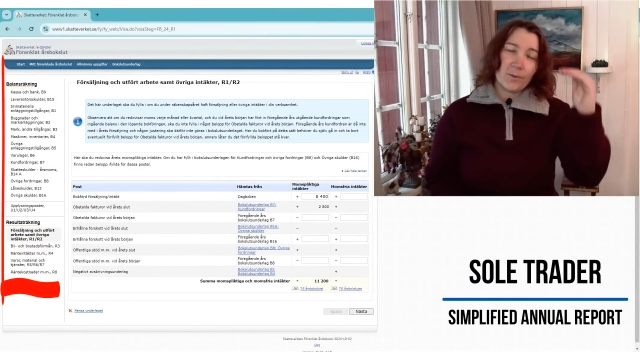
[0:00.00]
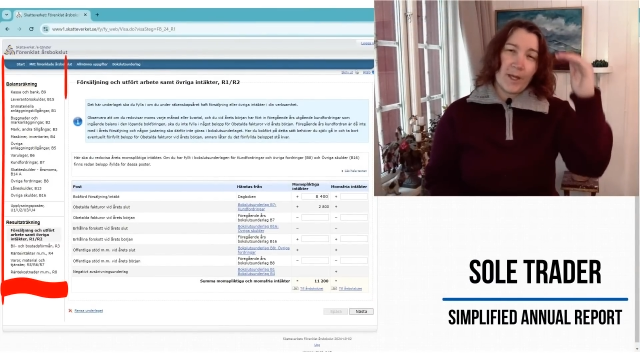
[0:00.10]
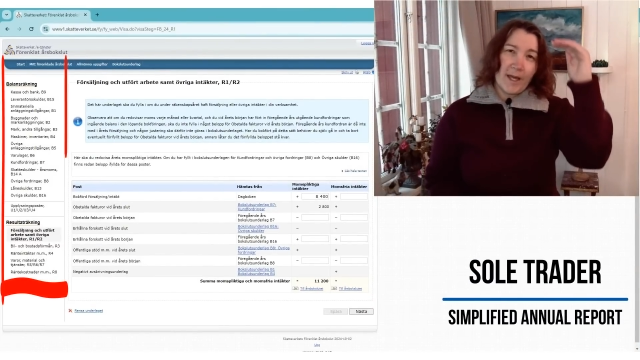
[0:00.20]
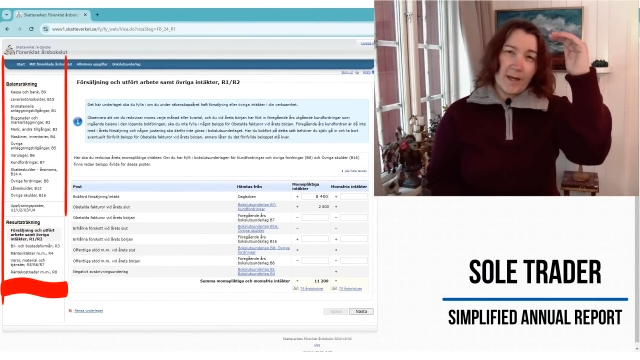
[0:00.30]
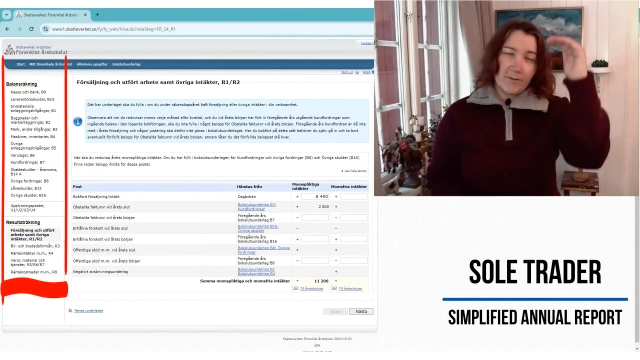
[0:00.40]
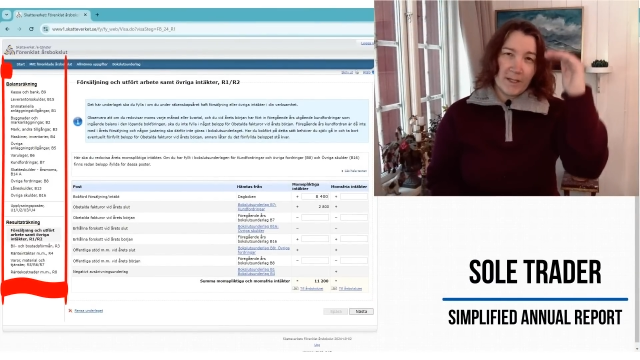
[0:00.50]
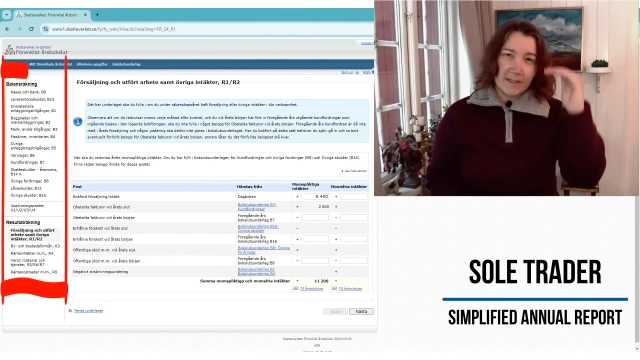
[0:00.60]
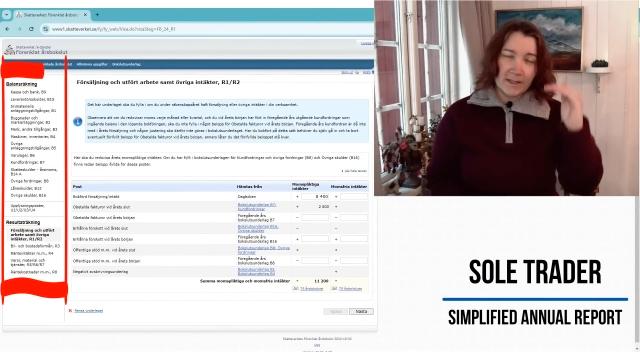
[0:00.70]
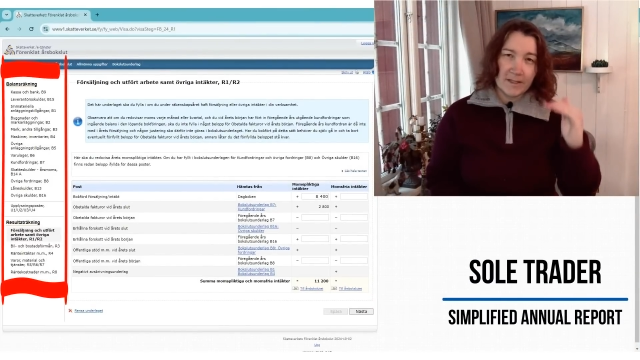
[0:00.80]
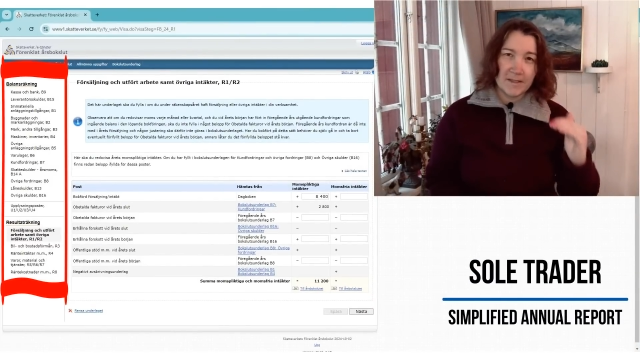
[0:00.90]
we have
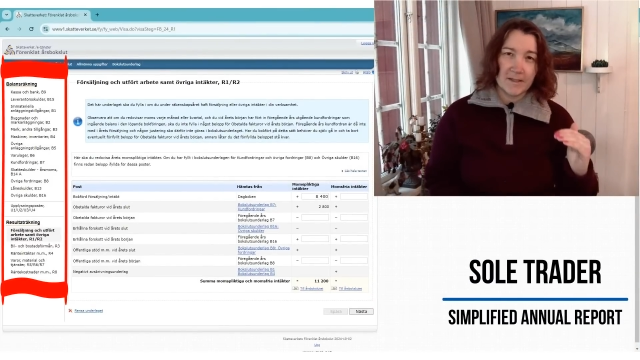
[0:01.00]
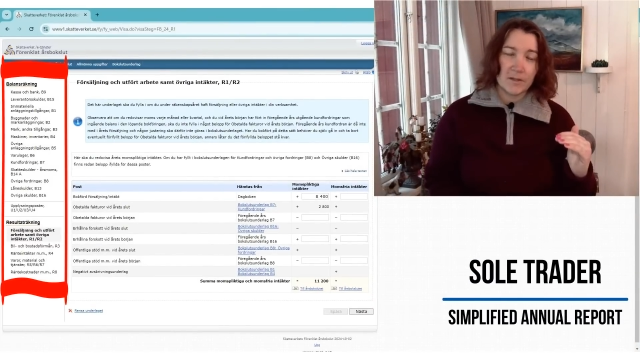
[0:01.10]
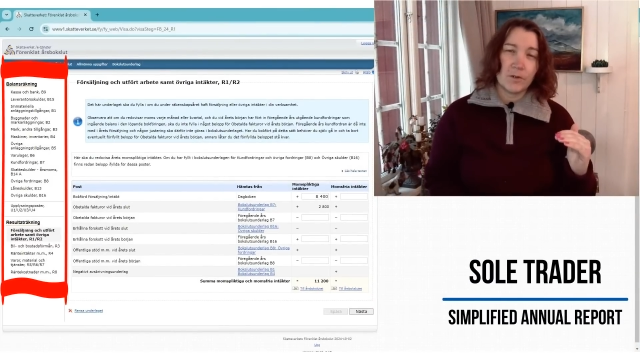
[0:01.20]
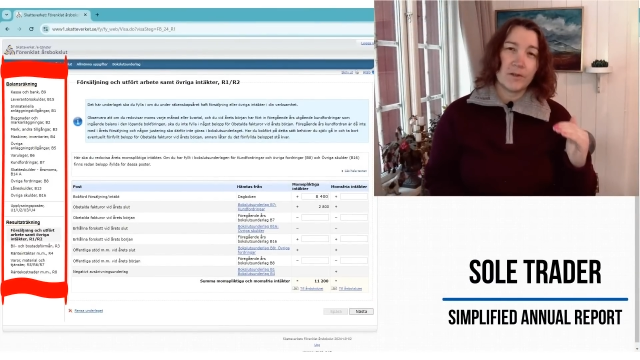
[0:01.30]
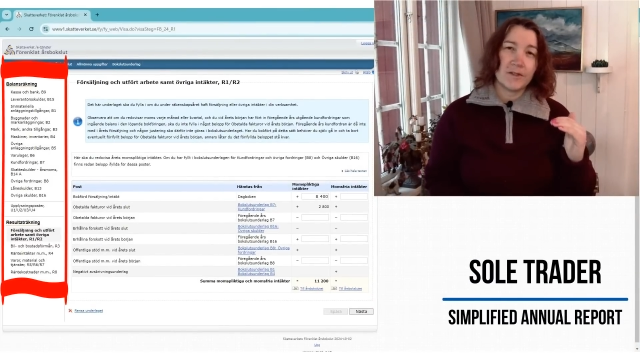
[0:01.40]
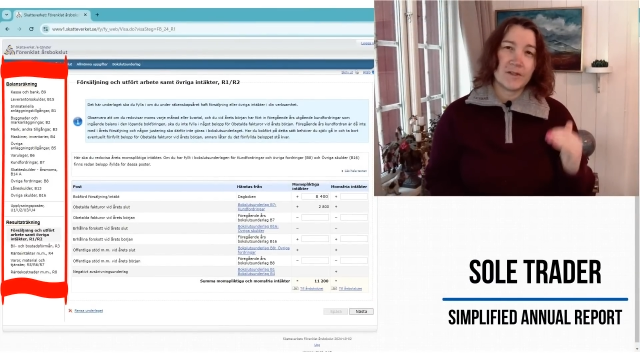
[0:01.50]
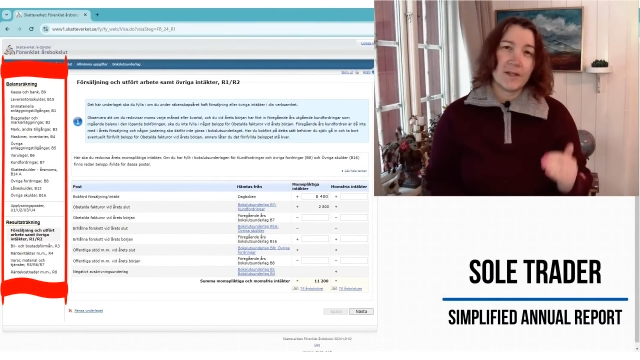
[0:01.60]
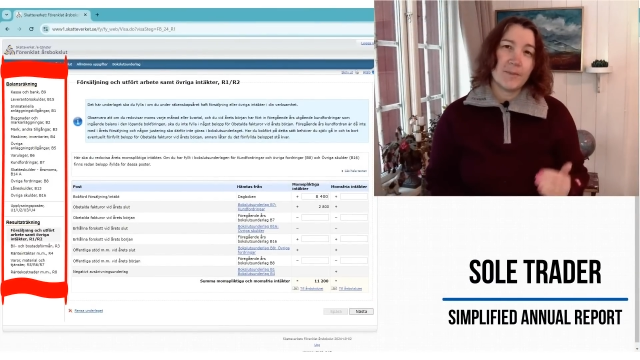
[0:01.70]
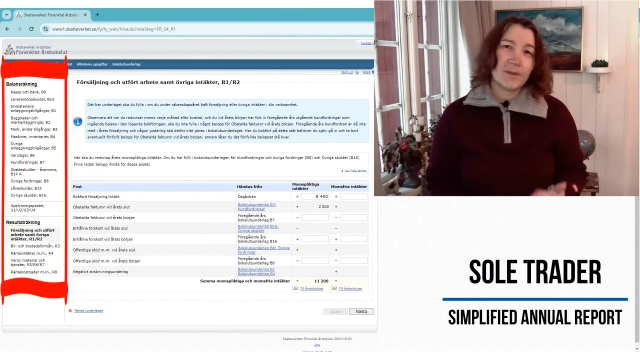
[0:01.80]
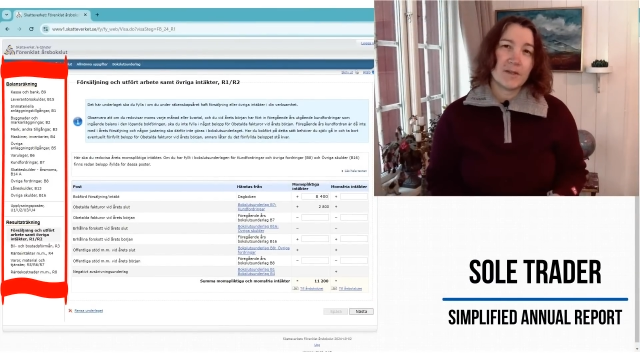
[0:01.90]
that list, all the
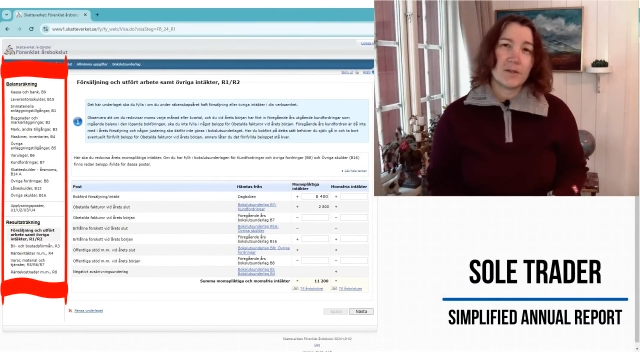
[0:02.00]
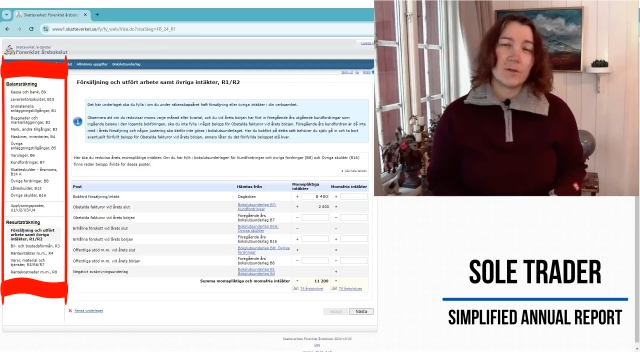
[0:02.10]
steps.